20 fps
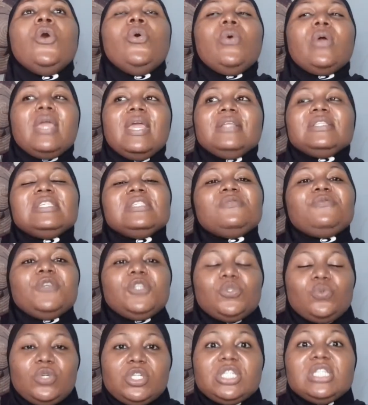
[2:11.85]
okay, these
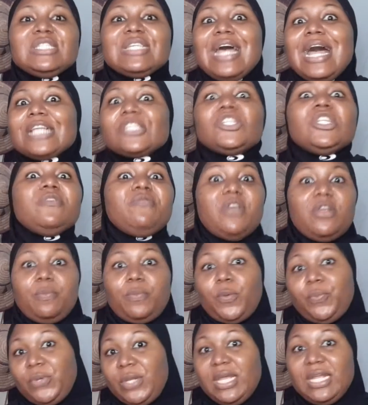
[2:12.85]
face washes are actually very
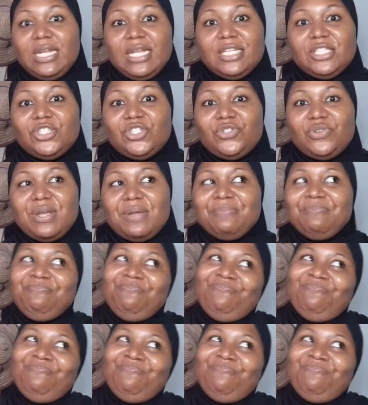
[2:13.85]
popular in Nigeria.